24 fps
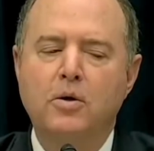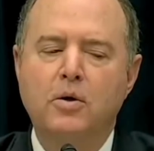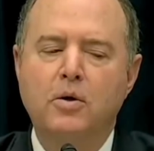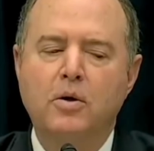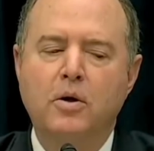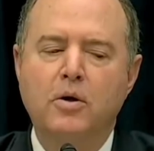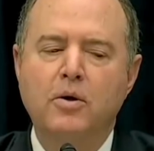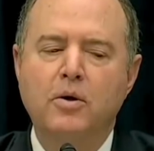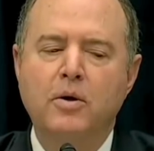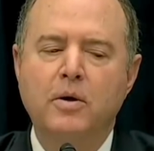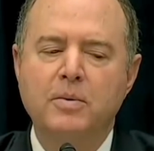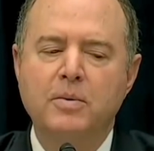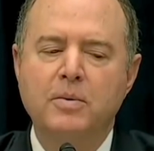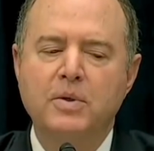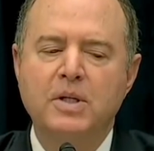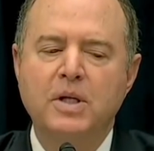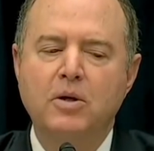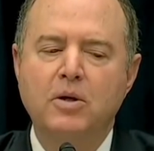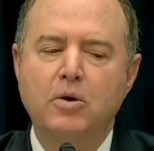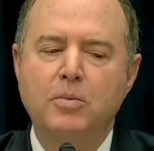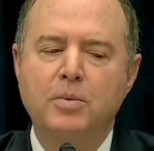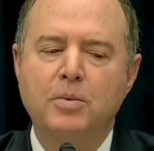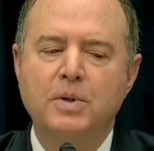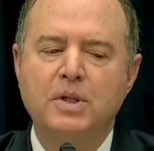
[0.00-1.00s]
Are you able to
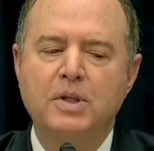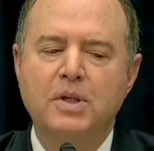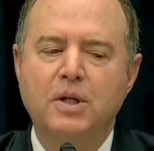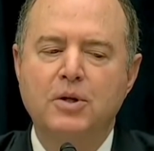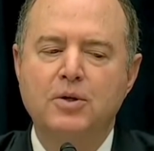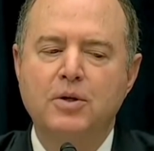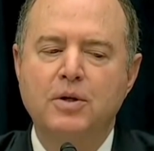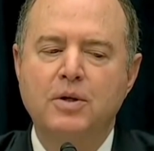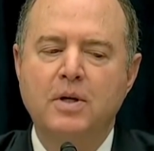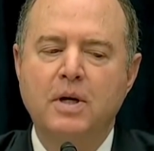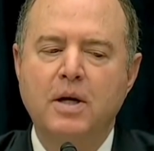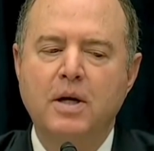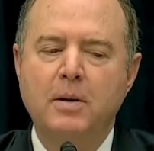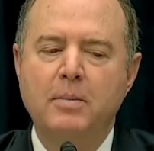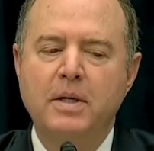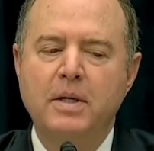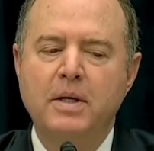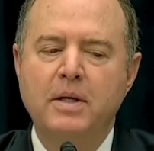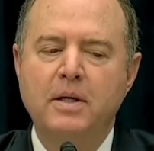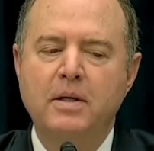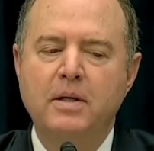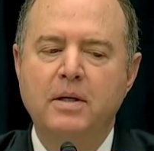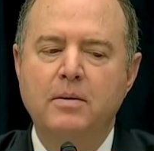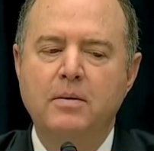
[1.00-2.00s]
say in open session how
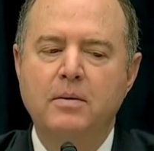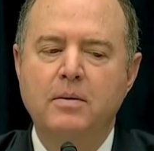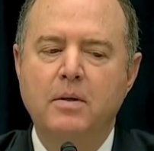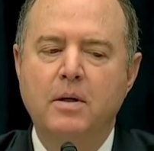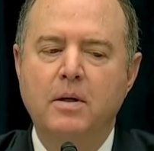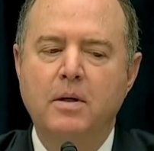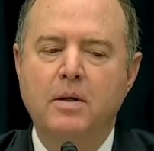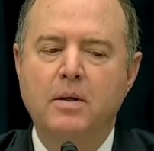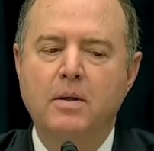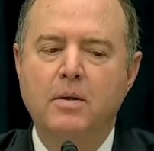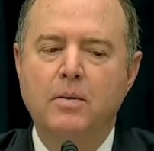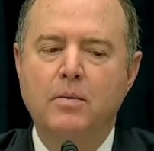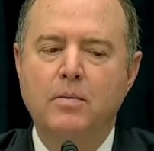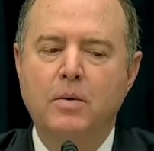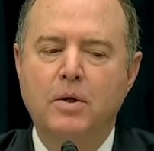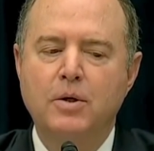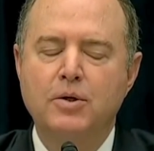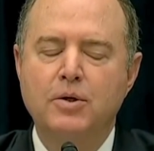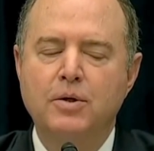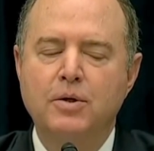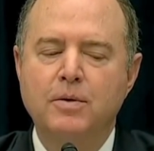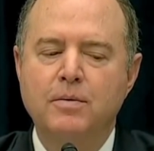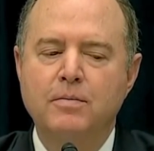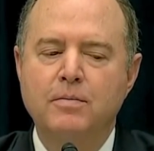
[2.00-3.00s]
many
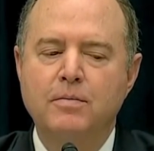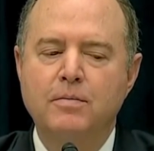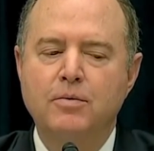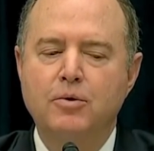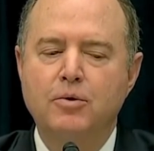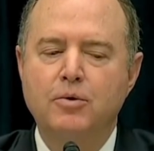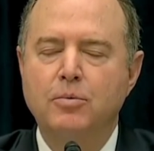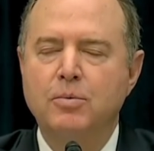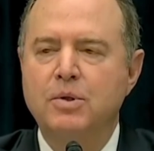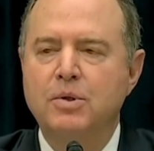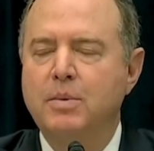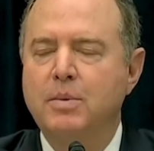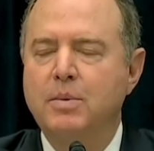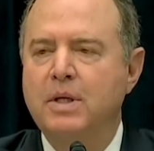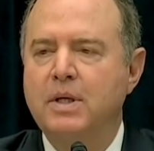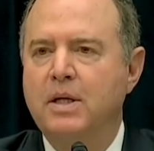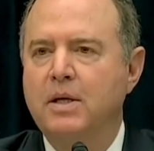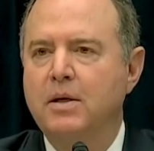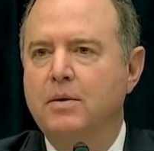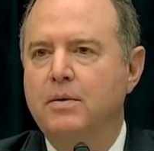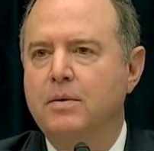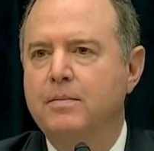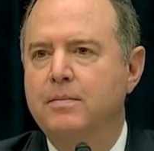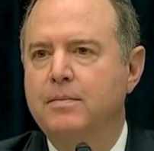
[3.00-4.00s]
Russian troops have been
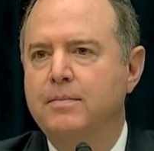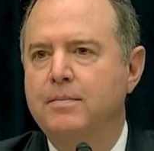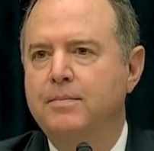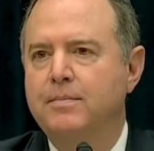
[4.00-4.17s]
killed?